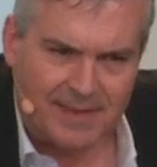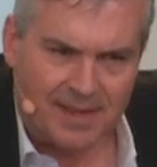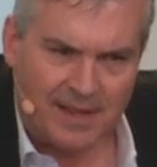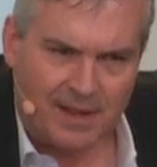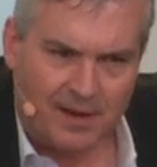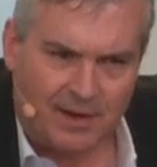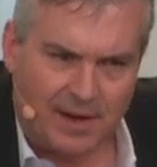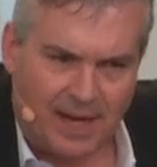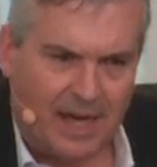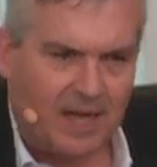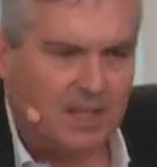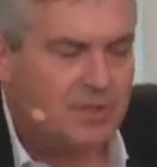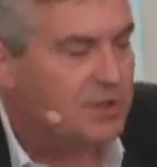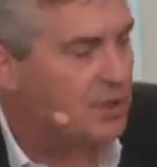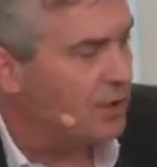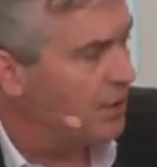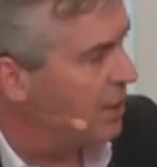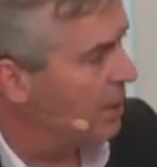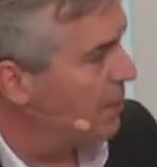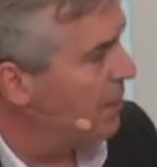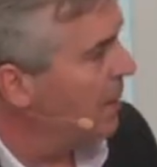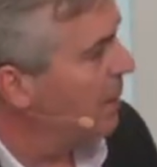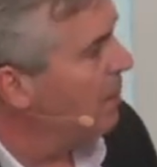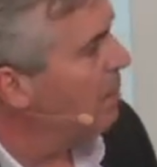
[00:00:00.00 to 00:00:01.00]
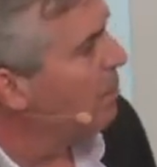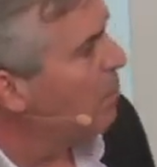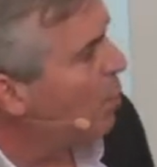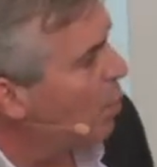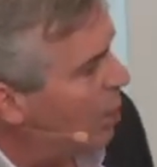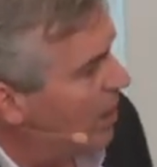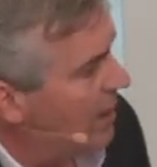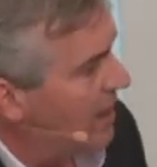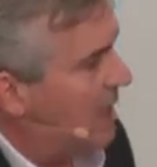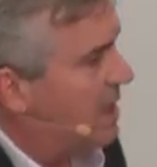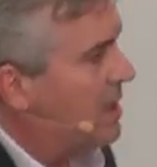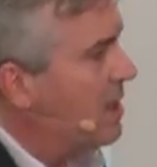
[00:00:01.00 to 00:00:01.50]
Okay, so they're more
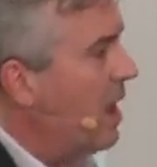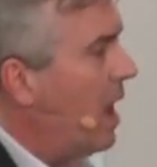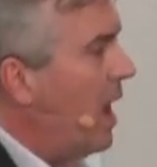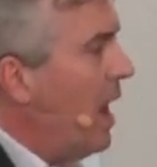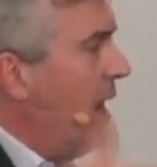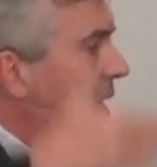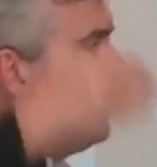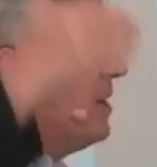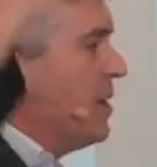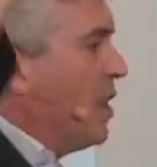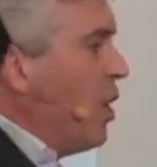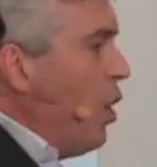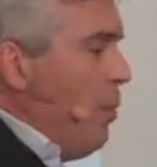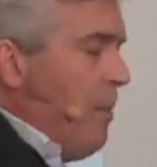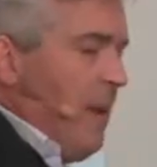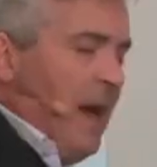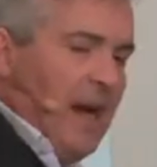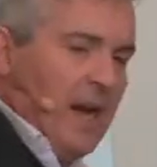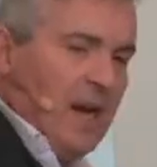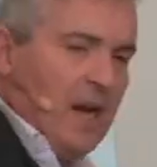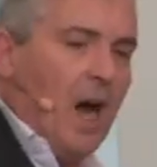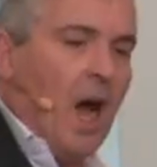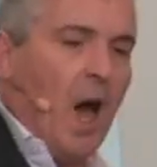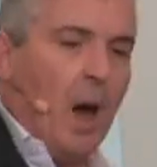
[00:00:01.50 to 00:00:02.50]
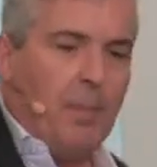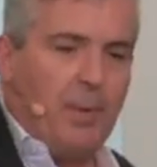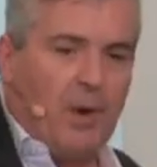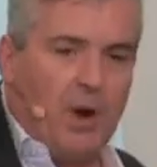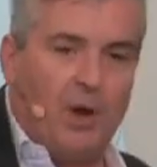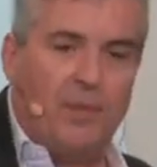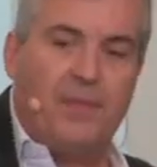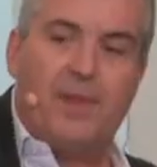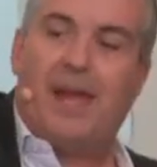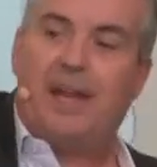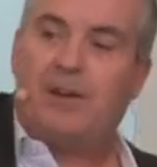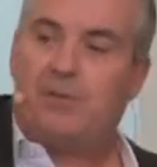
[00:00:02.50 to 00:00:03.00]
inclined to go back up on
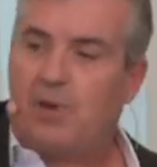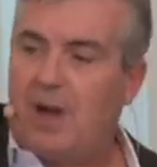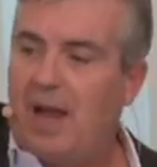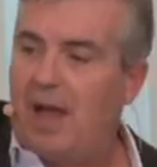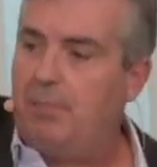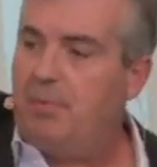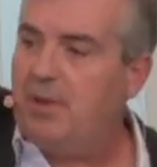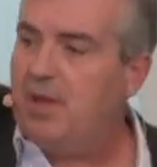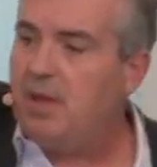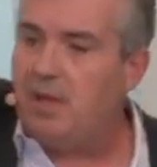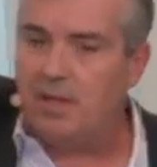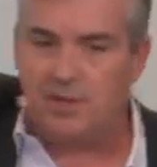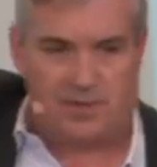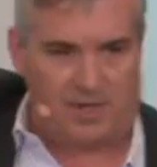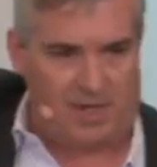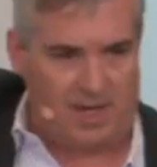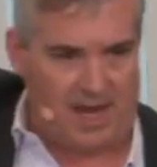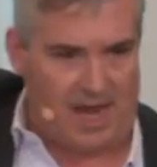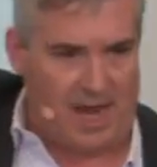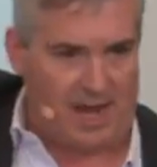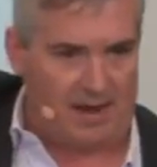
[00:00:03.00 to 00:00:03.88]
that trapeze again.